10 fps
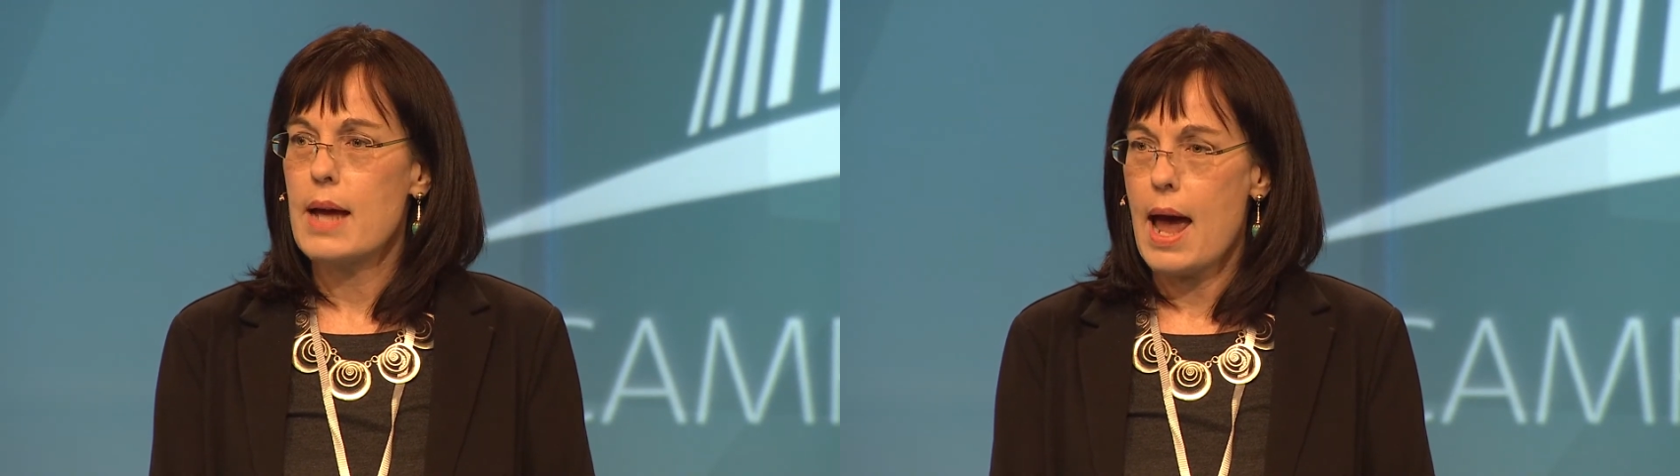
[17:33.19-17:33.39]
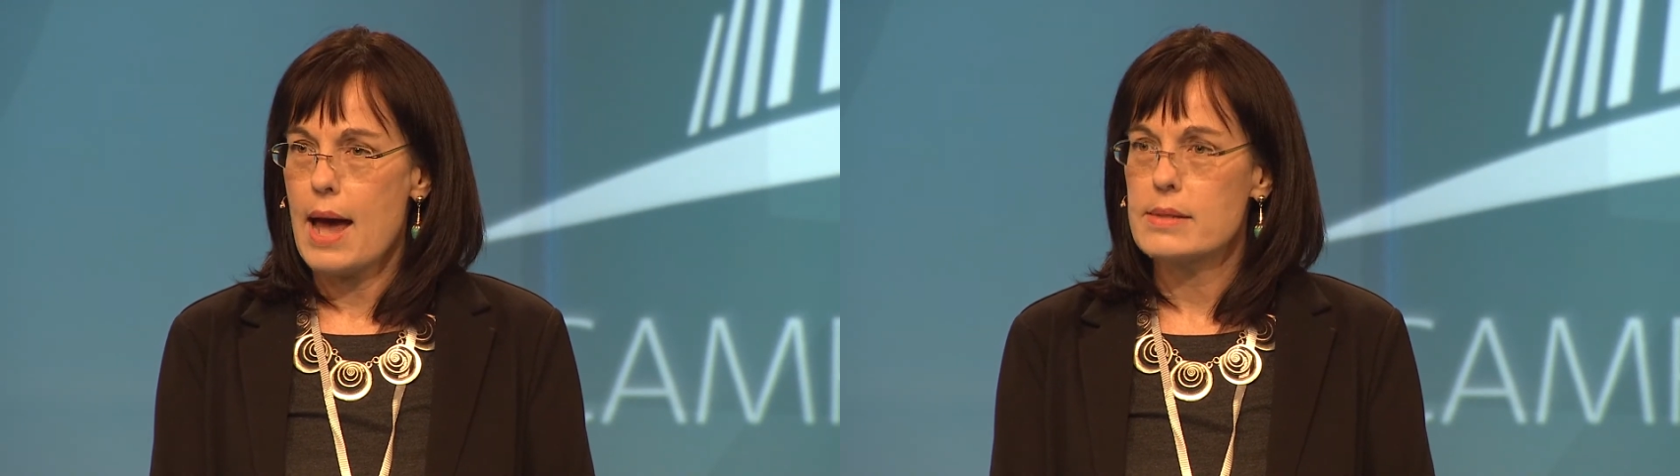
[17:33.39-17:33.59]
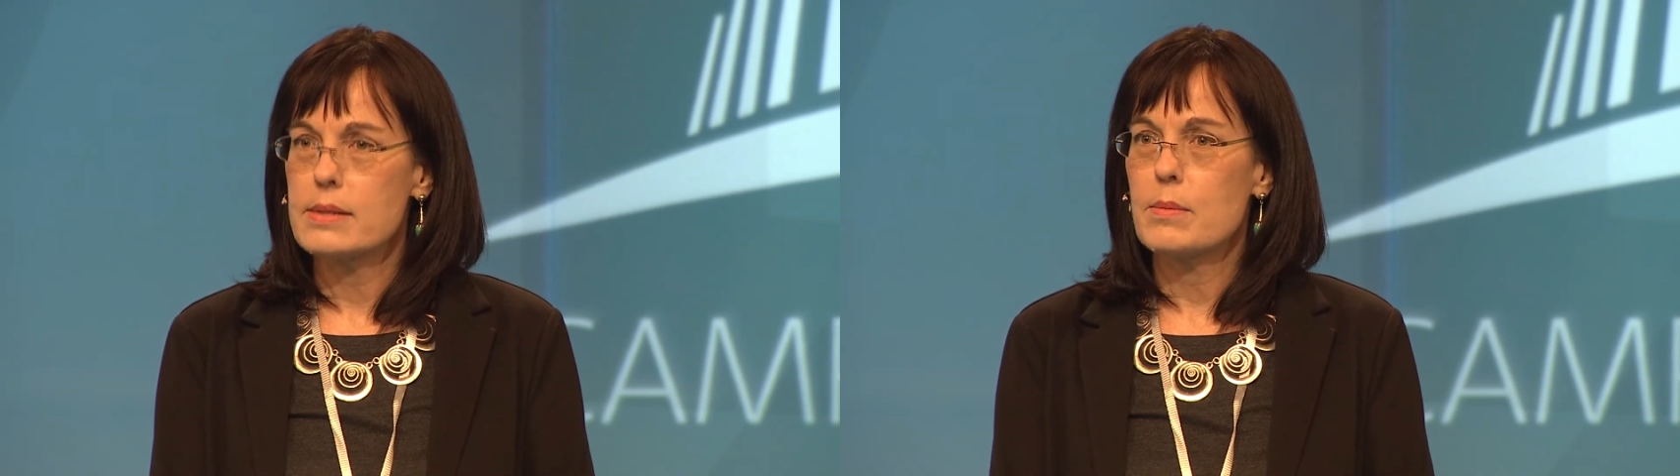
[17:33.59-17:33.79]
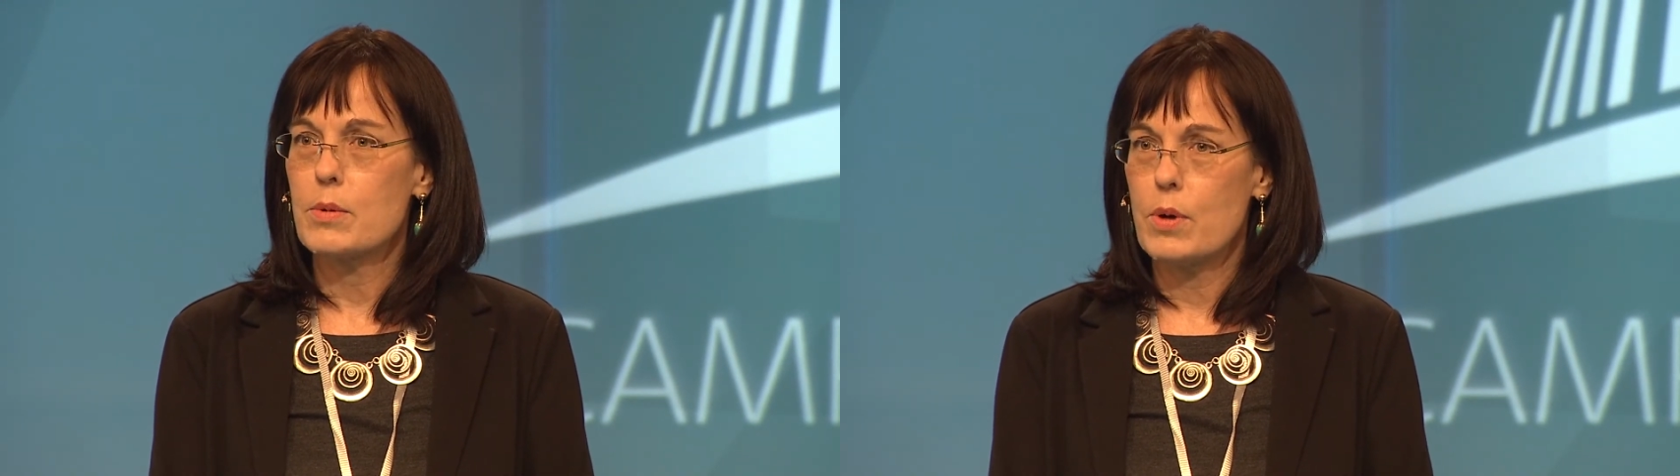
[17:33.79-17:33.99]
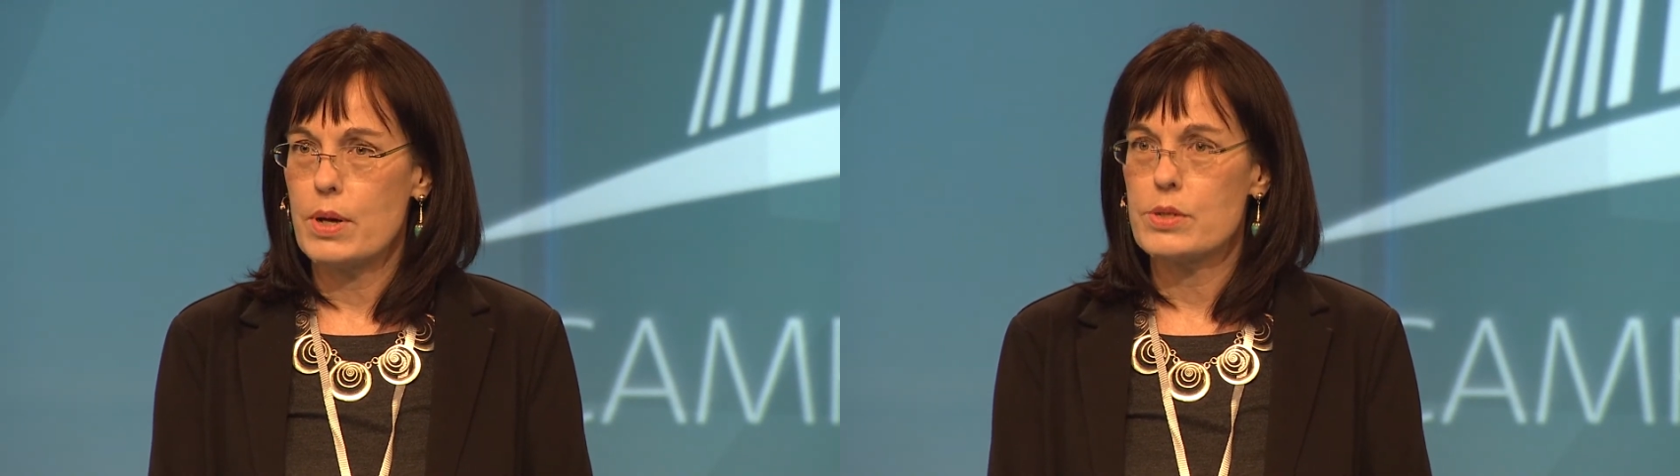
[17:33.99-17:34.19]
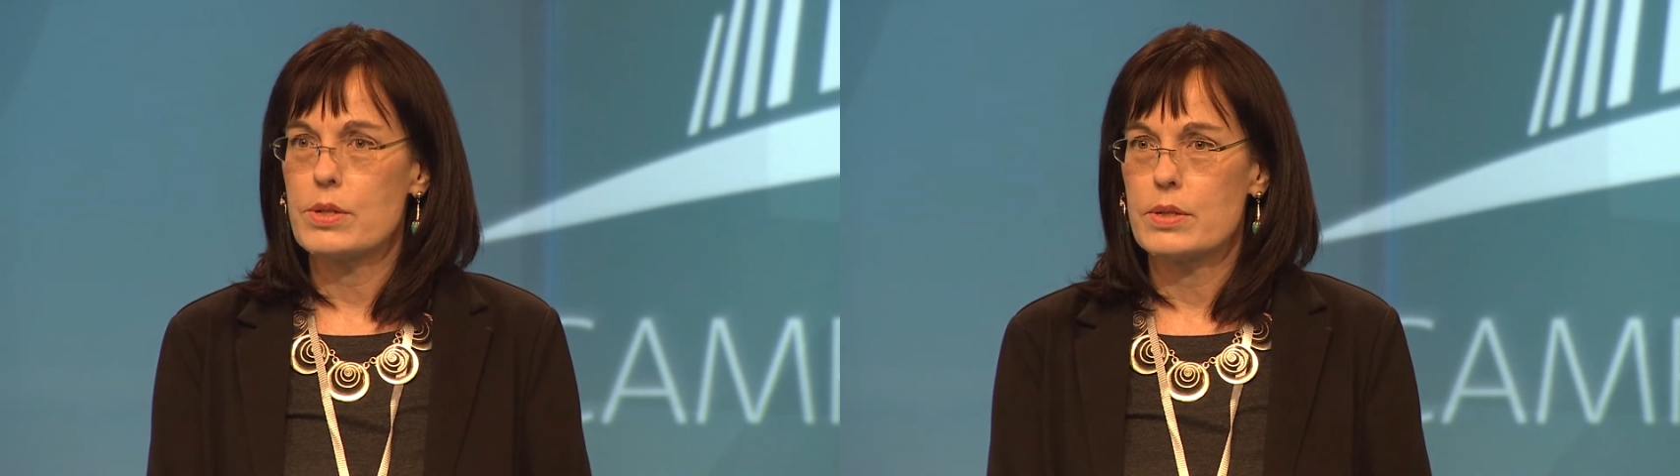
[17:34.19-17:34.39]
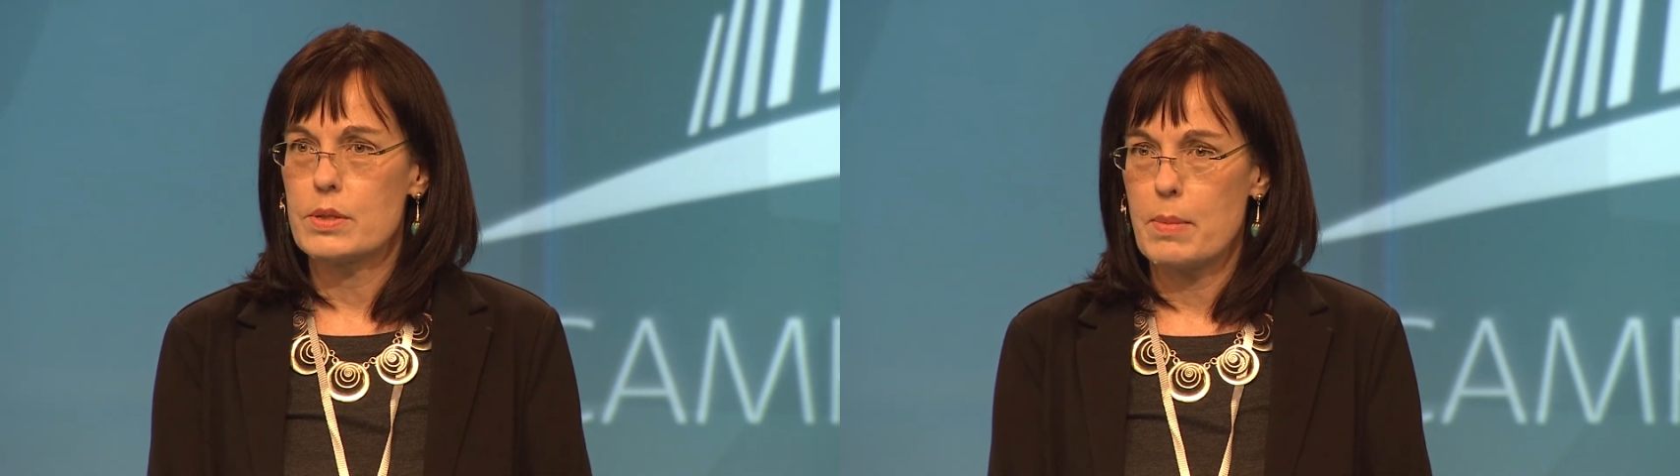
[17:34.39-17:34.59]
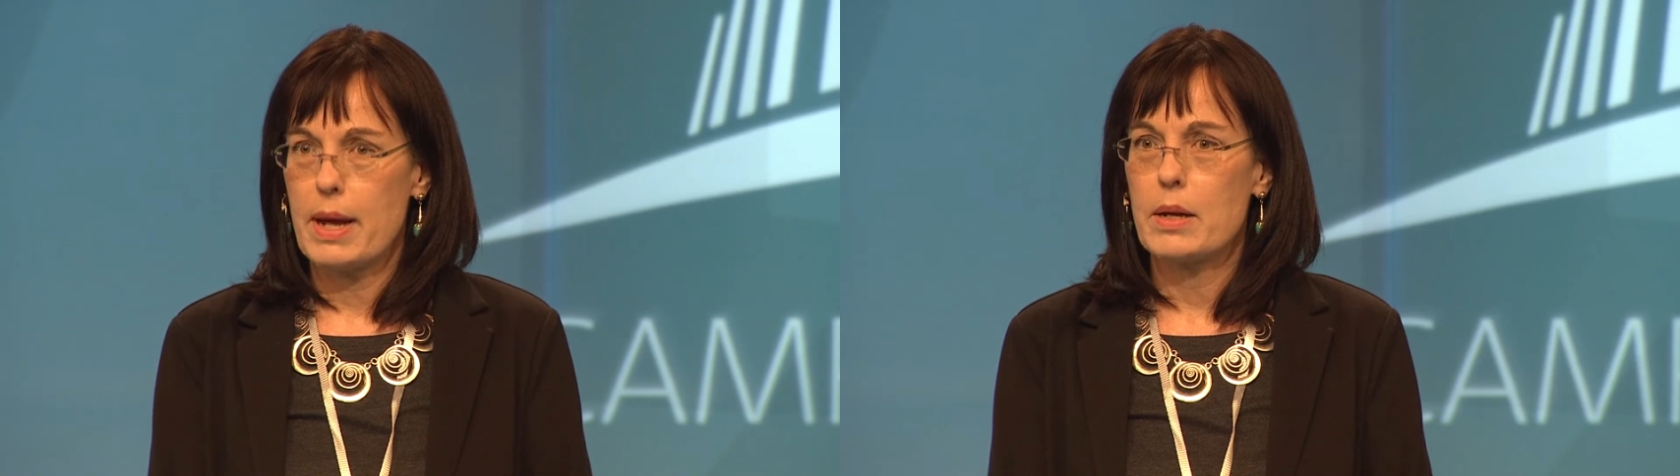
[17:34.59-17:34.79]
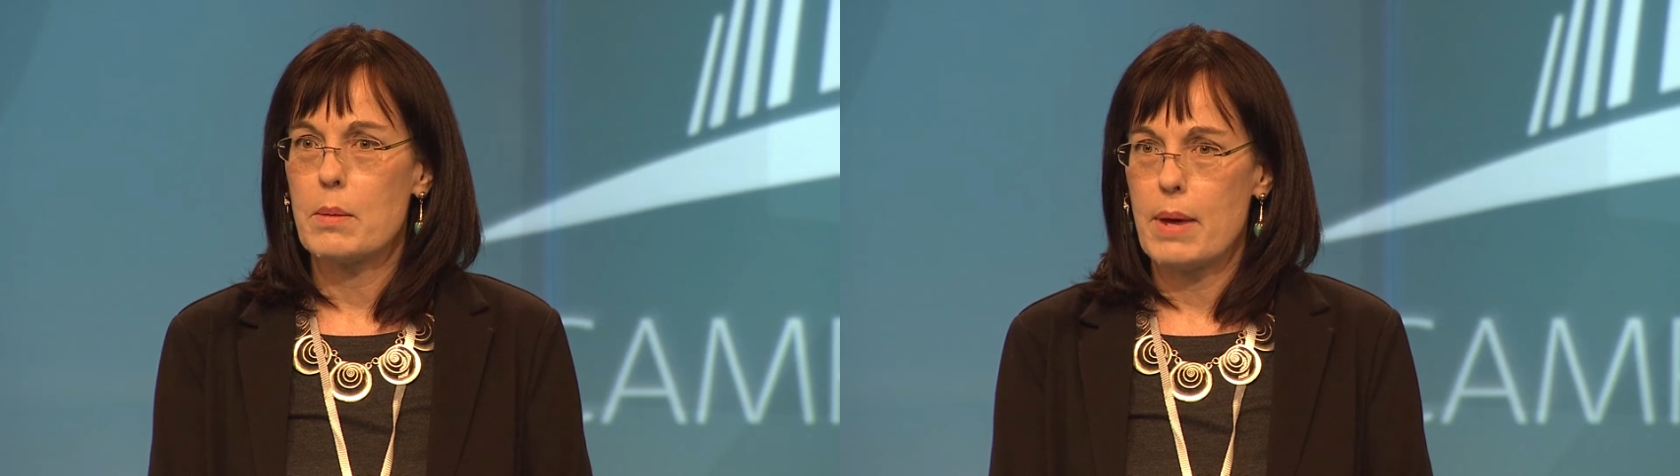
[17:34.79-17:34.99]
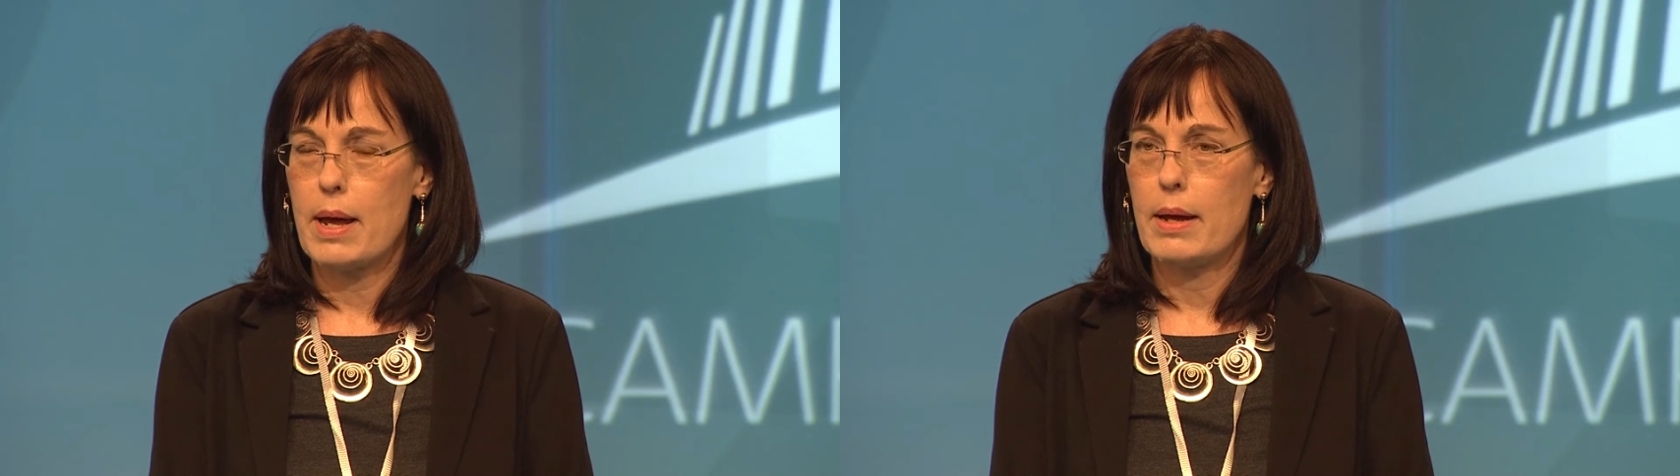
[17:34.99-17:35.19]
to ask some questions man
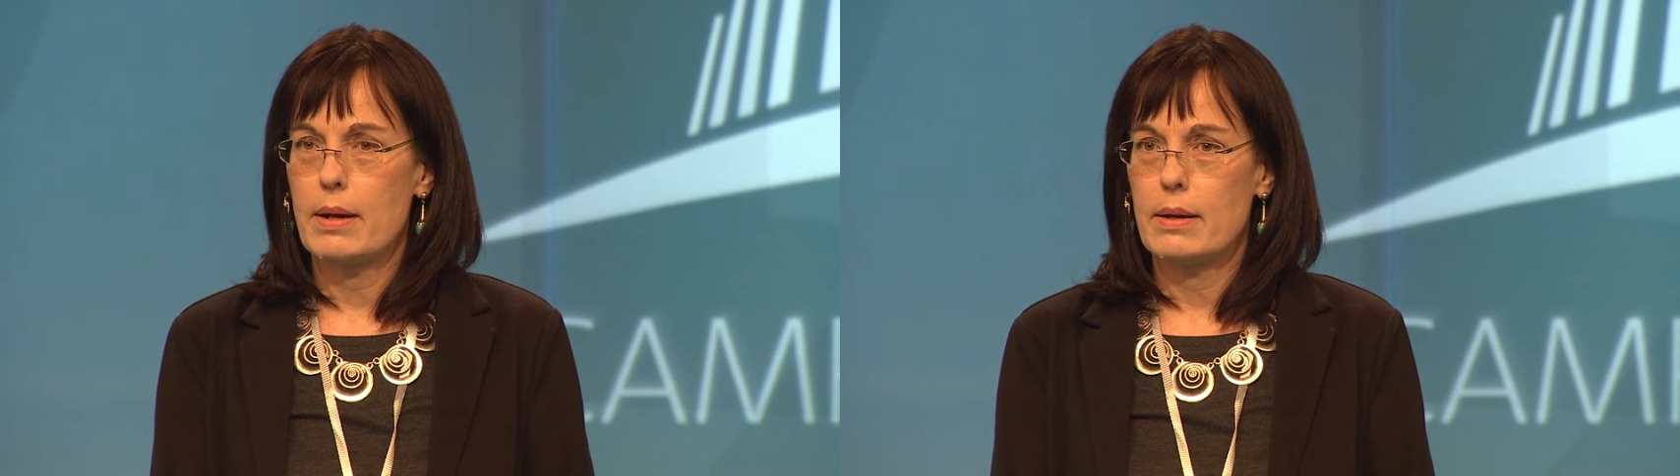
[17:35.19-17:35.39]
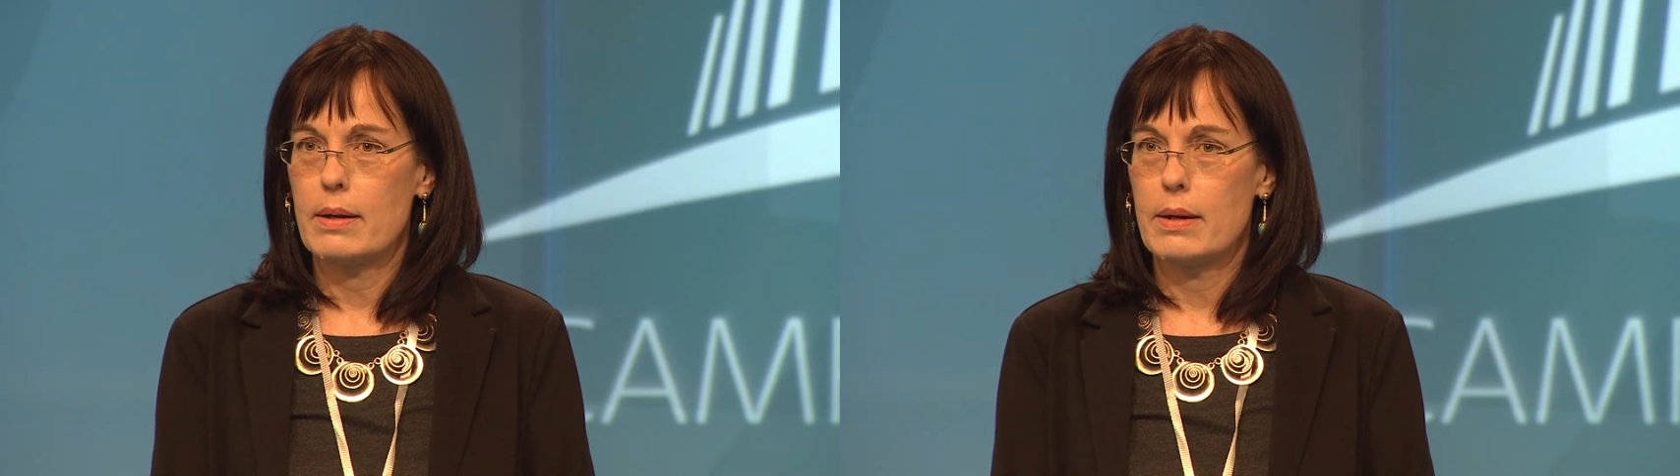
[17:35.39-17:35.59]
to man.